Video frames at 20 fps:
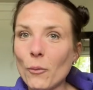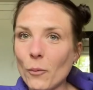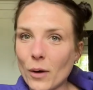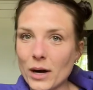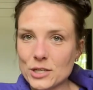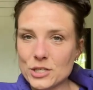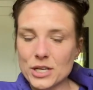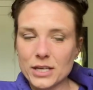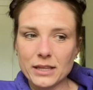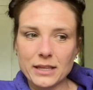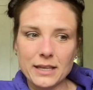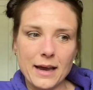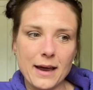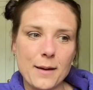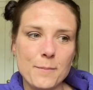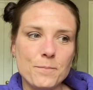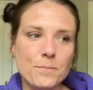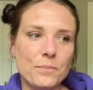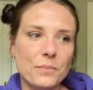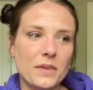watching
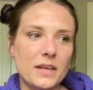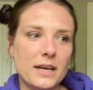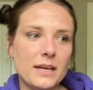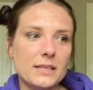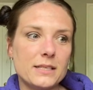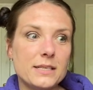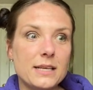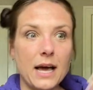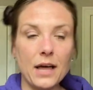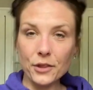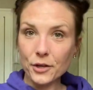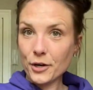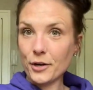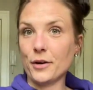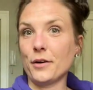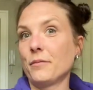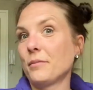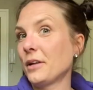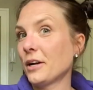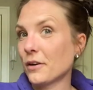them,
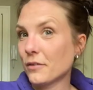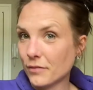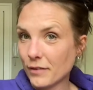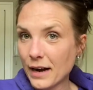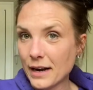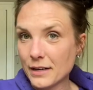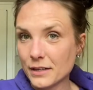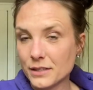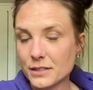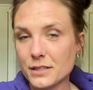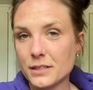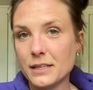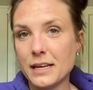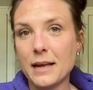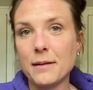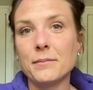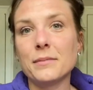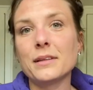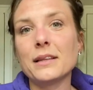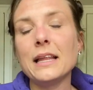their friend
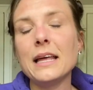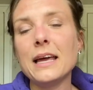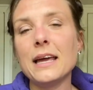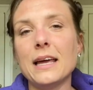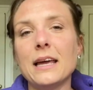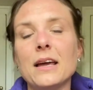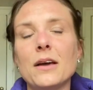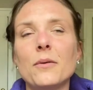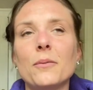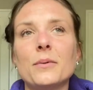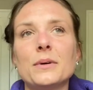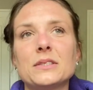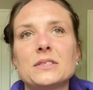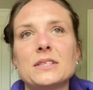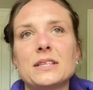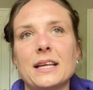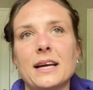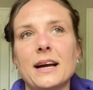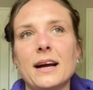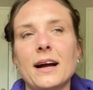named Lee was
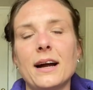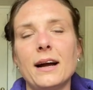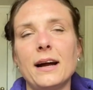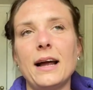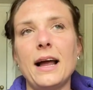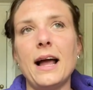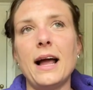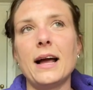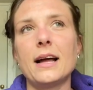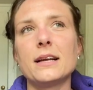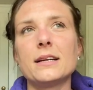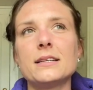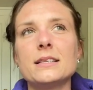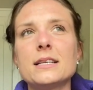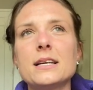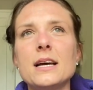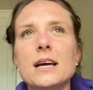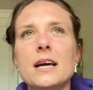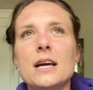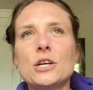there, and
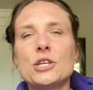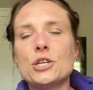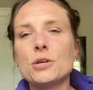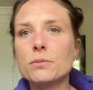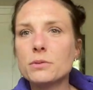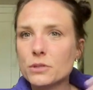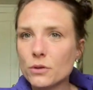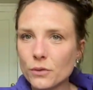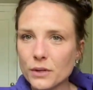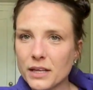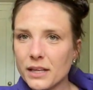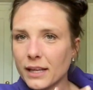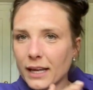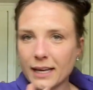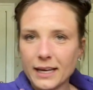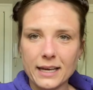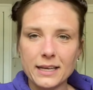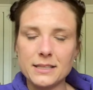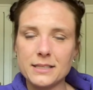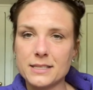she was only
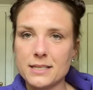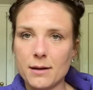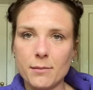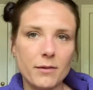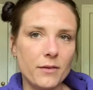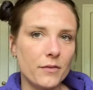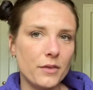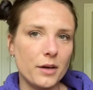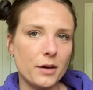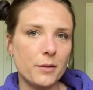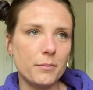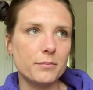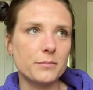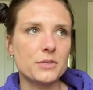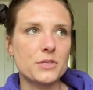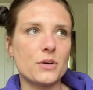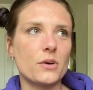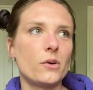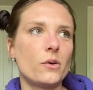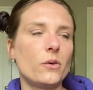like in some of them,
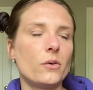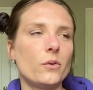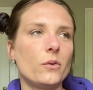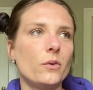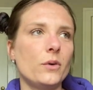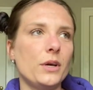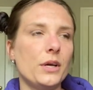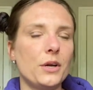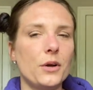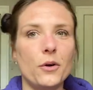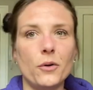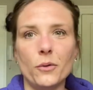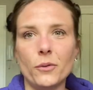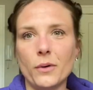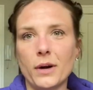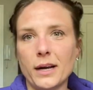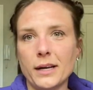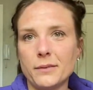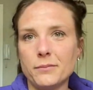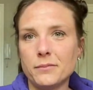so you know,
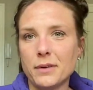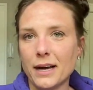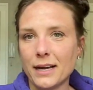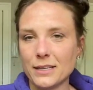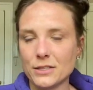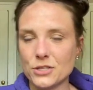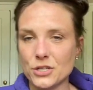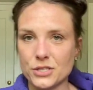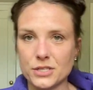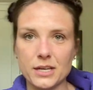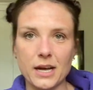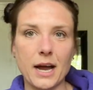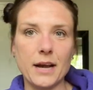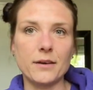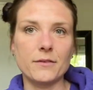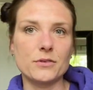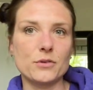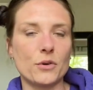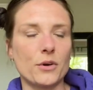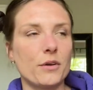I just kind
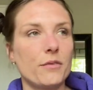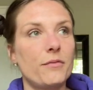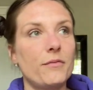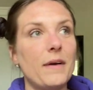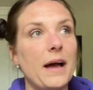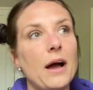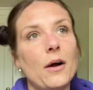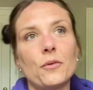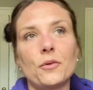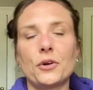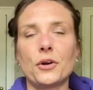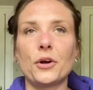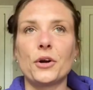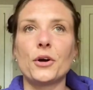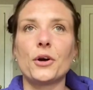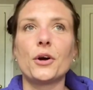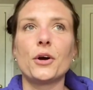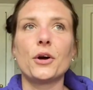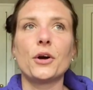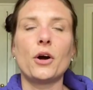of sort of found
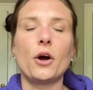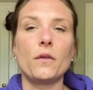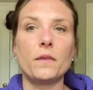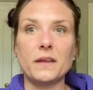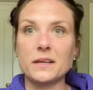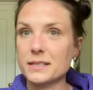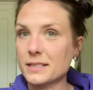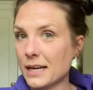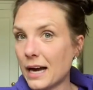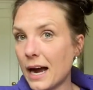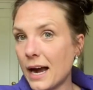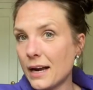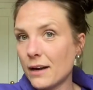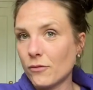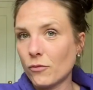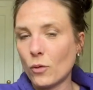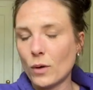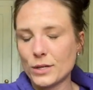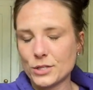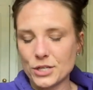her on the side
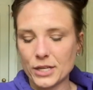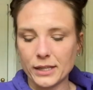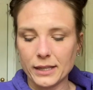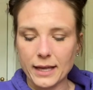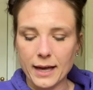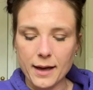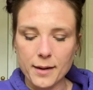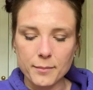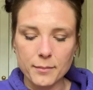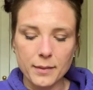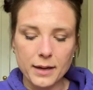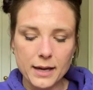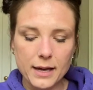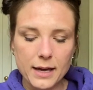of watching them.